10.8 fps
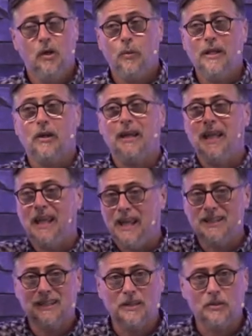We are
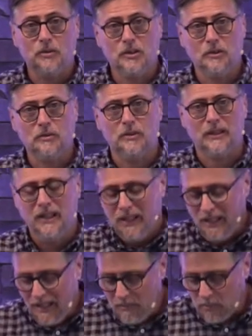his little children
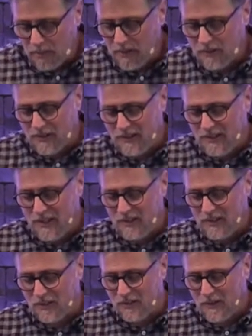and brothers and
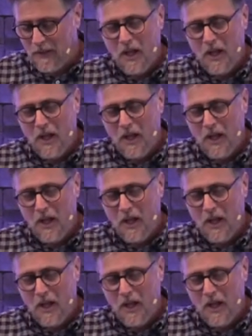sisters.